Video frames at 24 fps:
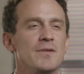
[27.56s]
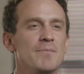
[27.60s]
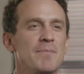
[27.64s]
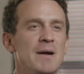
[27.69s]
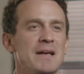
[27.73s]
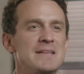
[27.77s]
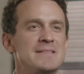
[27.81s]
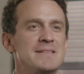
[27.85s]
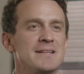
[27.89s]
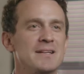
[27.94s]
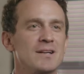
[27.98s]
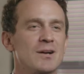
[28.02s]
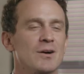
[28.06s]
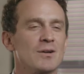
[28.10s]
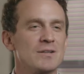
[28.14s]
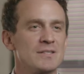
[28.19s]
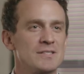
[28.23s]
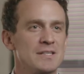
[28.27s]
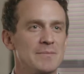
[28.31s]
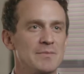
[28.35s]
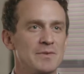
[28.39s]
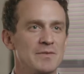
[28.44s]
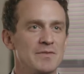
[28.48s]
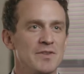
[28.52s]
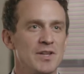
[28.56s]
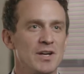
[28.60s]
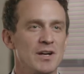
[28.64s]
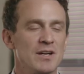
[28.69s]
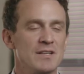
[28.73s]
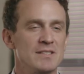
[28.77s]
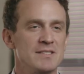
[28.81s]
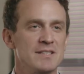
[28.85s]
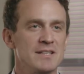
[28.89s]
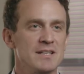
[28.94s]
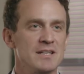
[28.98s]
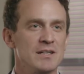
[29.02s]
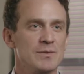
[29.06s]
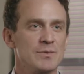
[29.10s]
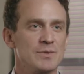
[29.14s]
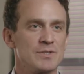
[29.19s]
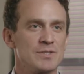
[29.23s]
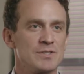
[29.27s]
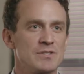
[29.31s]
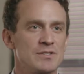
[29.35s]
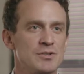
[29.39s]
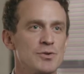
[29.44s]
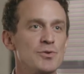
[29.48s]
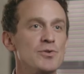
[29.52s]
The basic concept of the idea
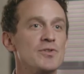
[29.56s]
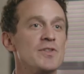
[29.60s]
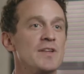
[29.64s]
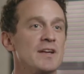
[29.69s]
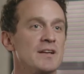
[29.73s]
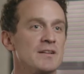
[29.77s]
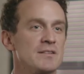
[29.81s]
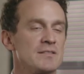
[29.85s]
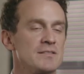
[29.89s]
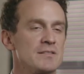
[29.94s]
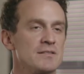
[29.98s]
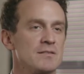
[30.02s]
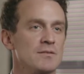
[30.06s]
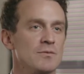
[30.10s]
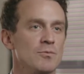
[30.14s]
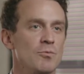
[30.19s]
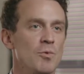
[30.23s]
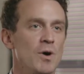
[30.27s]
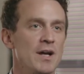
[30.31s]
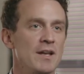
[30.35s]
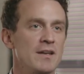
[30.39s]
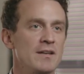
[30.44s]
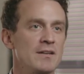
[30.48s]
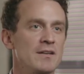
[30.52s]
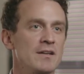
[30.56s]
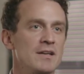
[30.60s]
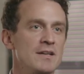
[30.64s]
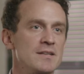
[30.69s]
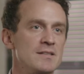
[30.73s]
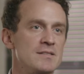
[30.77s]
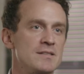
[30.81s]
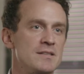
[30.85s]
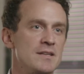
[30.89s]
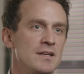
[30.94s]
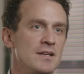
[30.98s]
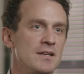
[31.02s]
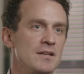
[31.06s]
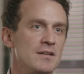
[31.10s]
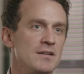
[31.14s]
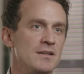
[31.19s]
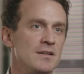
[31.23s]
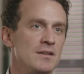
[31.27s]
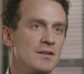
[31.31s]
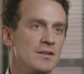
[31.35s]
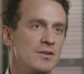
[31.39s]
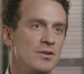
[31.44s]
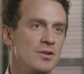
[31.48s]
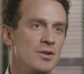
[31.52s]
was two things. One is that
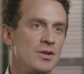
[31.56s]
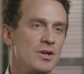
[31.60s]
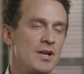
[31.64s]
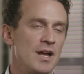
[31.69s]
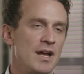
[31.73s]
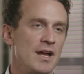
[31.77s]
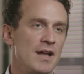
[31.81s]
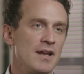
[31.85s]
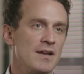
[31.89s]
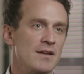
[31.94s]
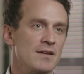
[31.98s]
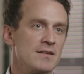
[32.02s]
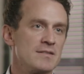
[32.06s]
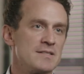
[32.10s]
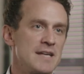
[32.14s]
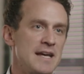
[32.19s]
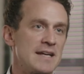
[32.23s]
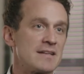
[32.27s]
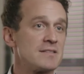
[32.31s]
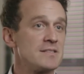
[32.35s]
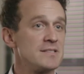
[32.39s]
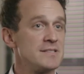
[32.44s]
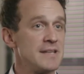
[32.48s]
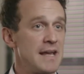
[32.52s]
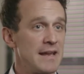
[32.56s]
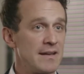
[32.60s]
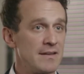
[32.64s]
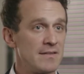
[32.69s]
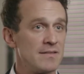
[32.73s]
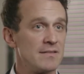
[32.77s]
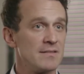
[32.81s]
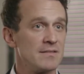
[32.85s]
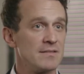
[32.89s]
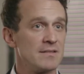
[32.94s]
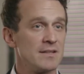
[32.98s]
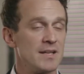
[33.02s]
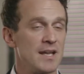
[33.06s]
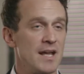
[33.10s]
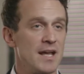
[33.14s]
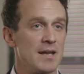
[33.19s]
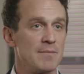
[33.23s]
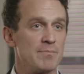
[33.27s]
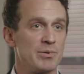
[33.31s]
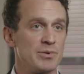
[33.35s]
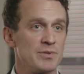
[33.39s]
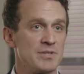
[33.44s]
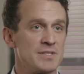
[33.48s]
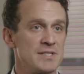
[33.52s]
you can take a stent
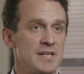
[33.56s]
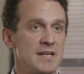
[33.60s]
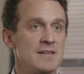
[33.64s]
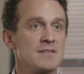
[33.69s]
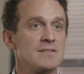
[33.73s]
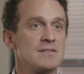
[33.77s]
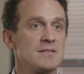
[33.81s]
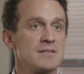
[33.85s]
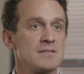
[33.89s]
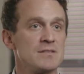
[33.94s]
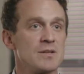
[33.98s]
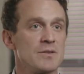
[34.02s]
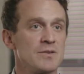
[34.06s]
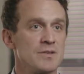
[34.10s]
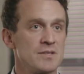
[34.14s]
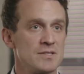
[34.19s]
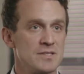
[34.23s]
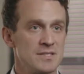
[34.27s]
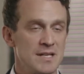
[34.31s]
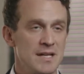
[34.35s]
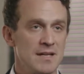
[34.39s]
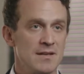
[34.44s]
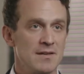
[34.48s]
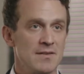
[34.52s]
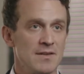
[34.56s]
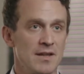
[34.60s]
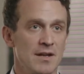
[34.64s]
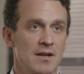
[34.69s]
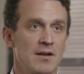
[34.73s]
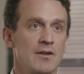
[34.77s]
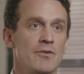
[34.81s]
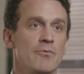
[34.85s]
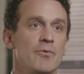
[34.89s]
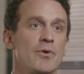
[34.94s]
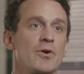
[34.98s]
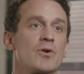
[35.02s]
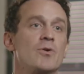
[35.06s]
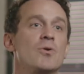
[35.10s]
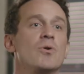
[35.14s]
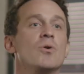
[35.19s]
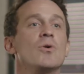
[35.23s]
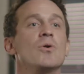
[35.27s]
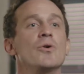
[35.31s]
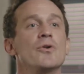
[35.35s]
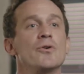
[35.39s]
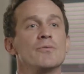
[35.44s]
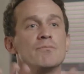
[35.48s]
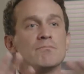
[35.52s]
and put sensors on the stent that can
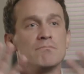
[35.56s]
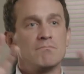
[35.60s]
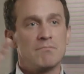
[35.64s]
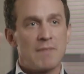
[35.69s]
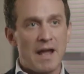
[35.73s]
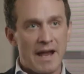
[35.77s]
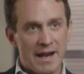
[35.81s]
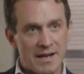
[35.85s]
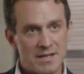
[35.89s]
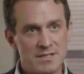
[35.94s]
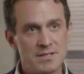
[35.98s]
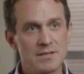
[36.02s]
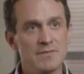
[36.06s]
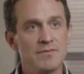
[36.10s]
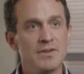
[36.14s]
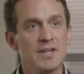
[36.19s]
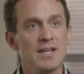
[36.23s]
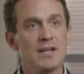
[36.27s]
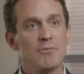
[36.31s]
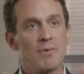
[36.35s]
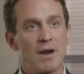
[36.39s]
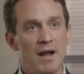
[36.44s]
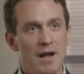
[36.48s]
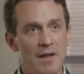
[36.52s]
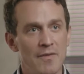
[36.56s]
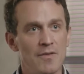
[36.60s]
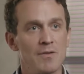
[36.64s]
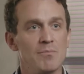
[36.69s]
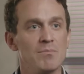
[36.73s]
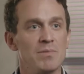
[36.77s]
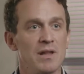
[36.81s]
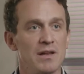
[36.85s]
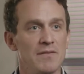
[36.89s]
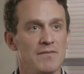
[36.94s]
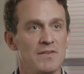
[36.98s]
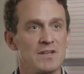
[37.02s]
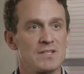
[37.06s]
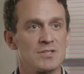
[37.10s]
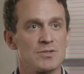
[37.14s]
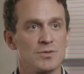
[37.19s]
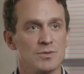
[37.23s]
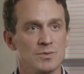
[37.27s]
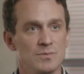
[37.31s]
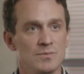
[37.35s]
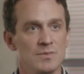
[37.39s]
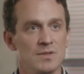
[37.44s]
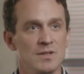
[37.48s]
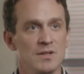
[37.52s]
record activity around the blood vessel.